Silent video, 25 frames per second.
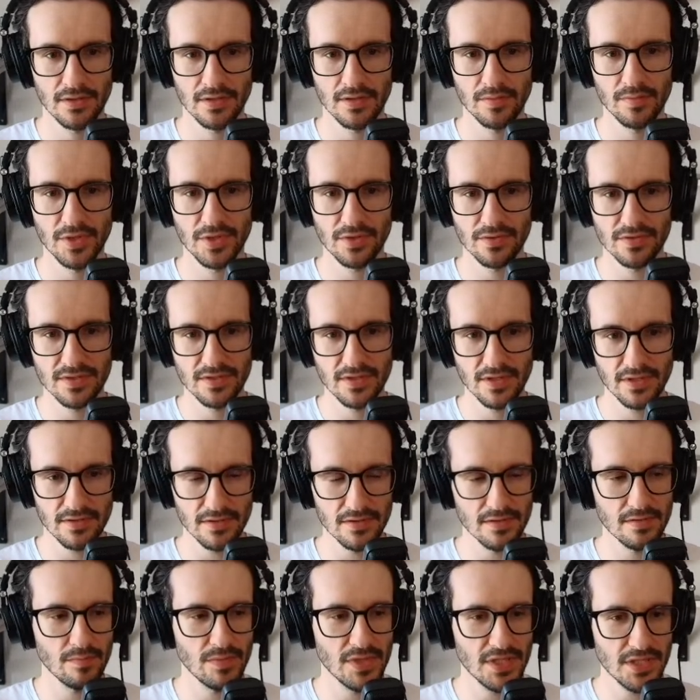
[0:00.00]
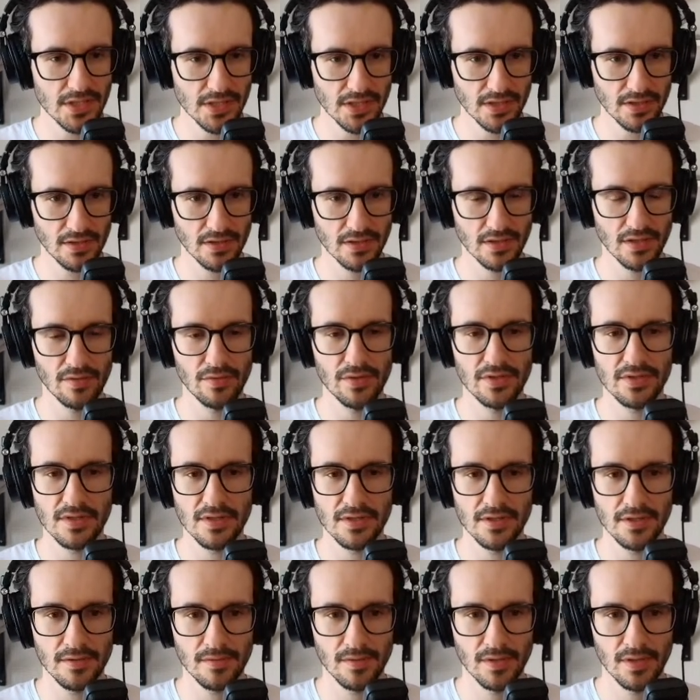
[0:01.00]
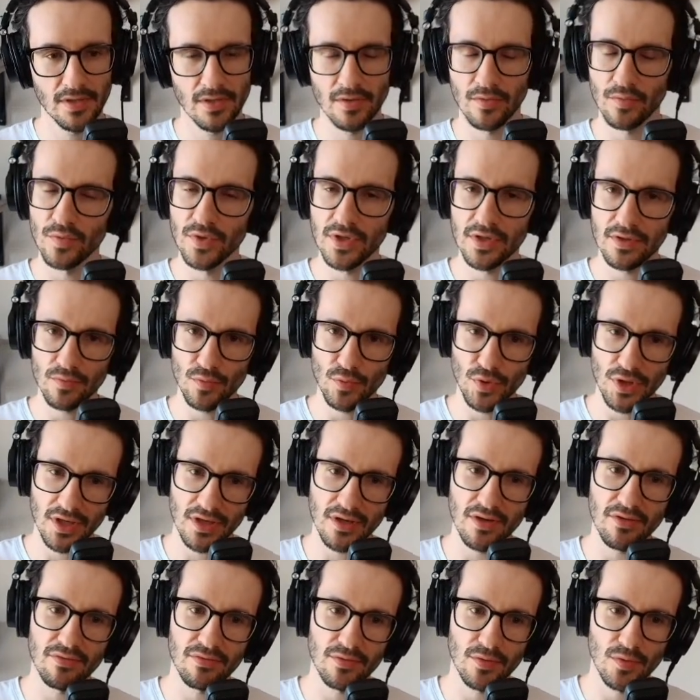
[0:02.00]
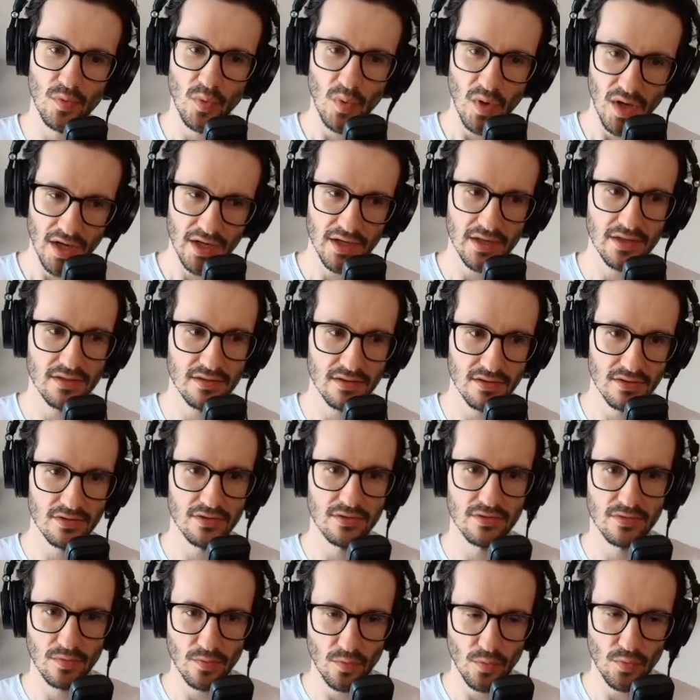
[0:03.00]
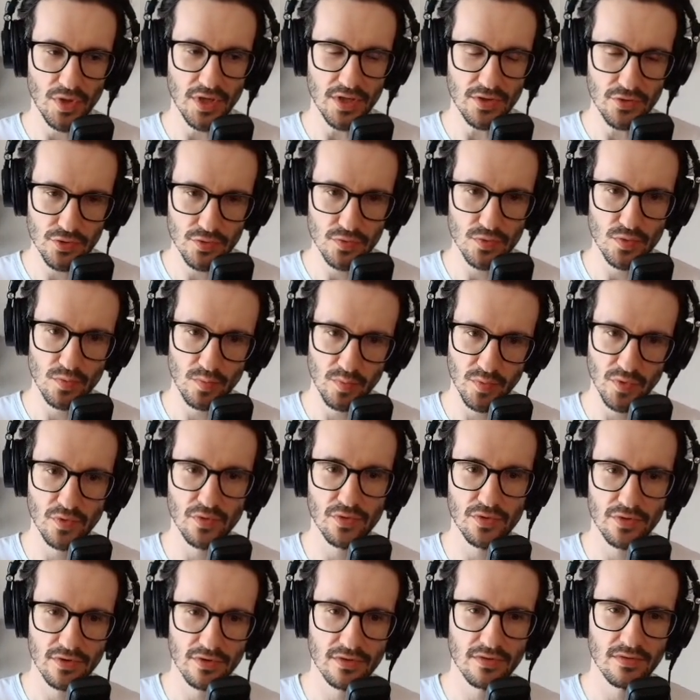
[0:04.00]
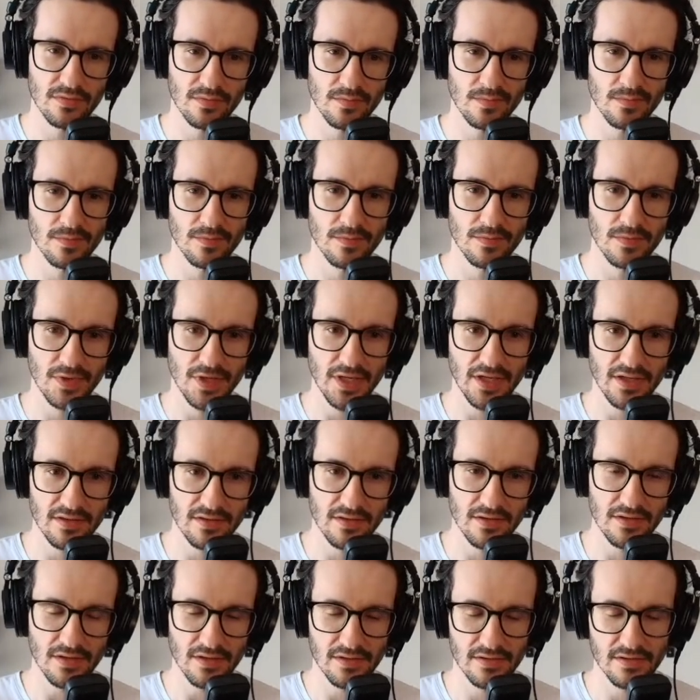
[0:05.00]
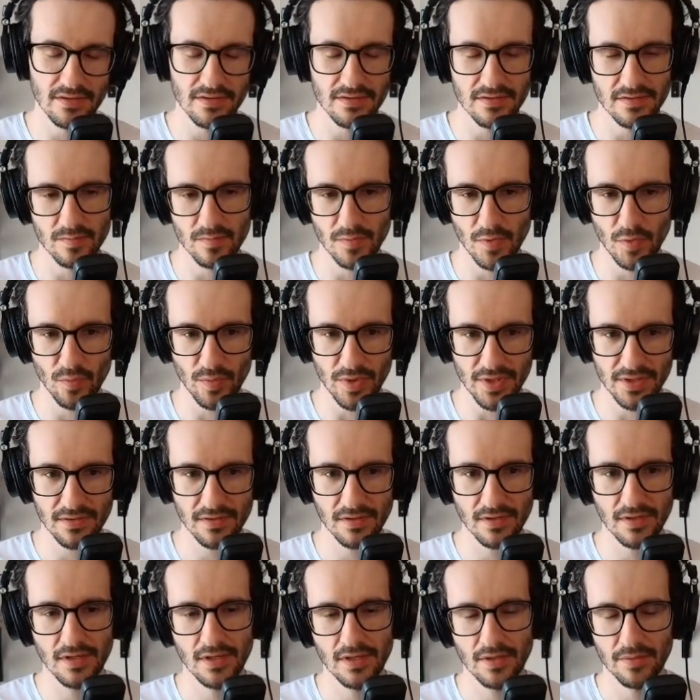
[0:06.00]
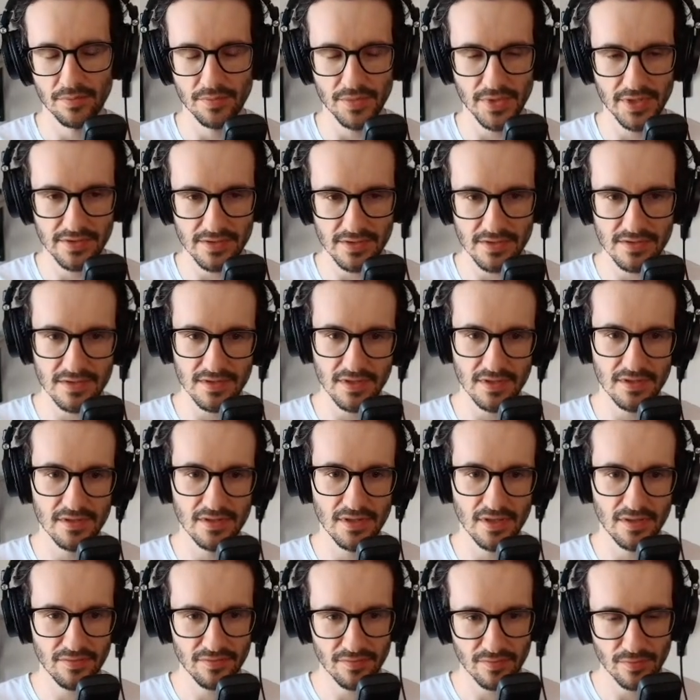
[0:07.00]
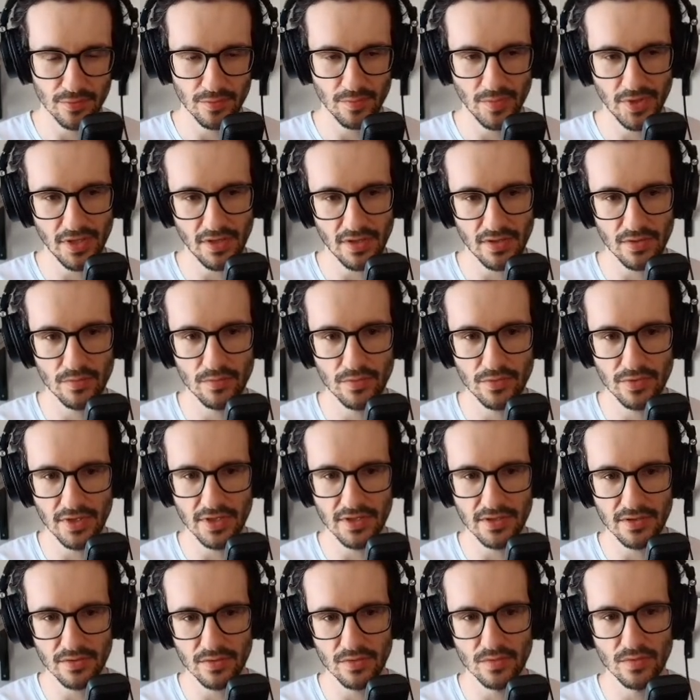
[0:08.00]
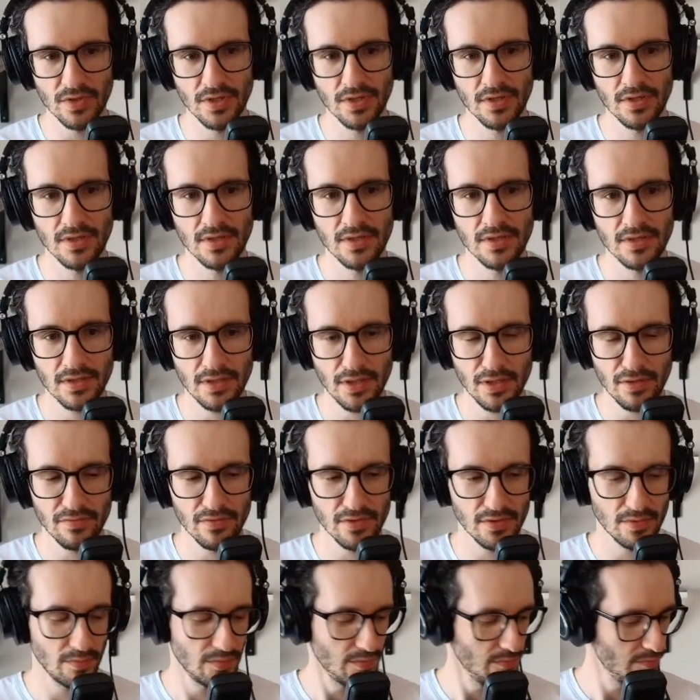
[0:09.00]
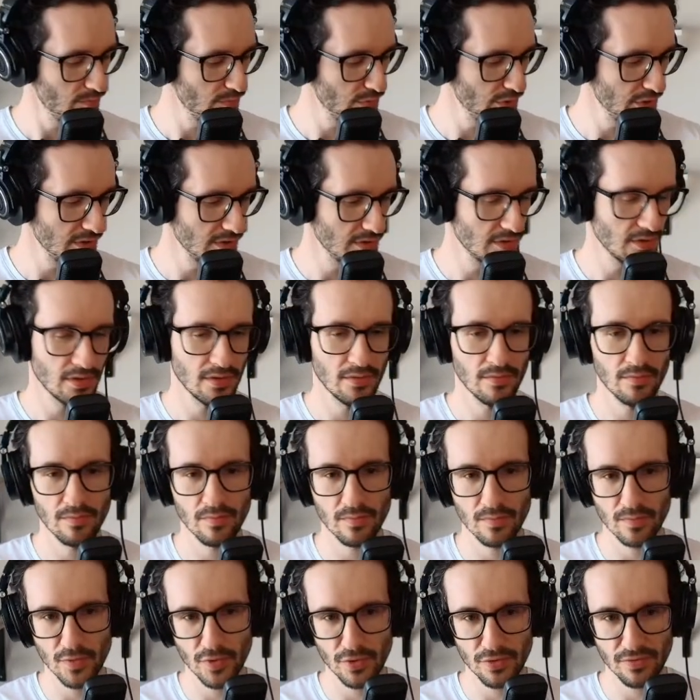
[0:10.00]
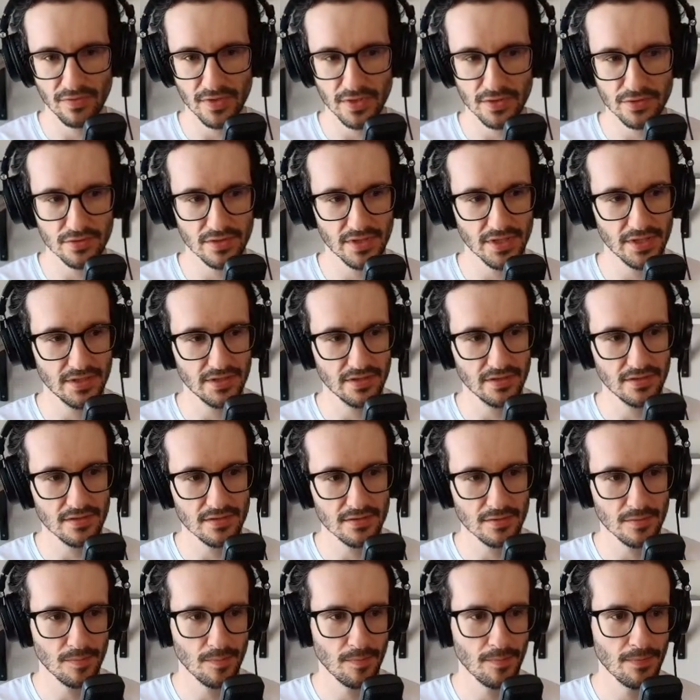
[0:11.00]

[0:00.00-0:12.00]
because that is missing currently. We have quite rich support at this moment, but it's not enough for me. I would like to even bring more functionalities